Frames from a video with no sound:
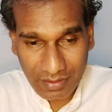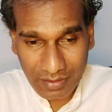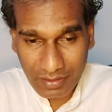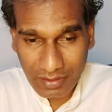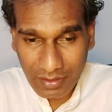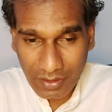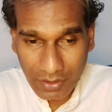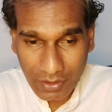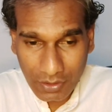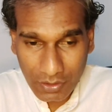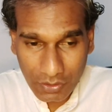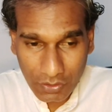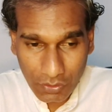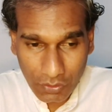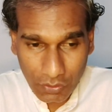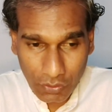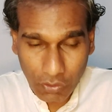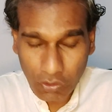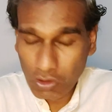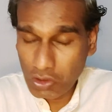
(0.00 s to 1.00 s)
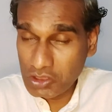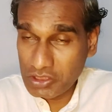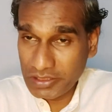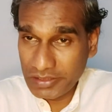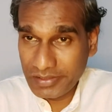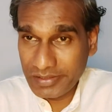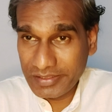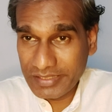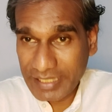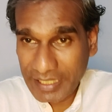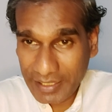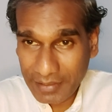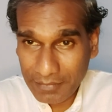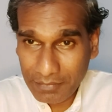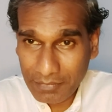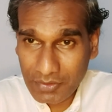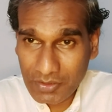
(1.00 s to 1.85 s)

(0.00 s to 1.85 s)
gold and diamonds,